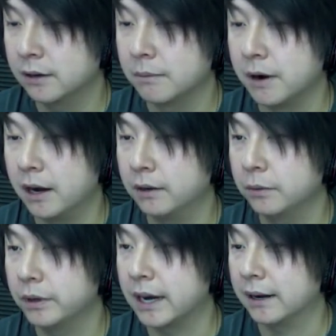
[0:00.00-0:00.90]
Come on.
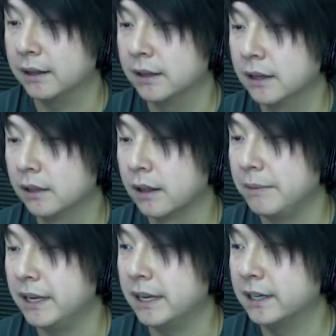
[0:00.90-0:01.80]
We got it.
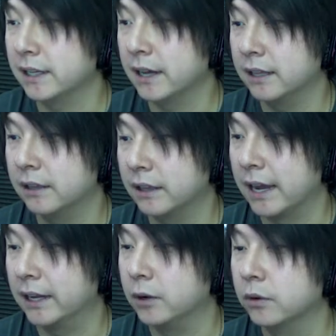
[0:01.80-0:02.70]
Let me into the...
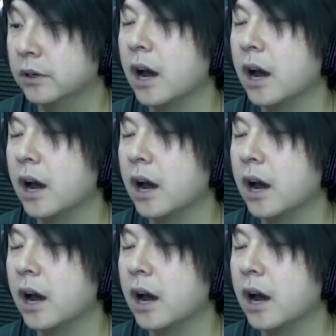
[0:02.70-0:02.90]
Thank you.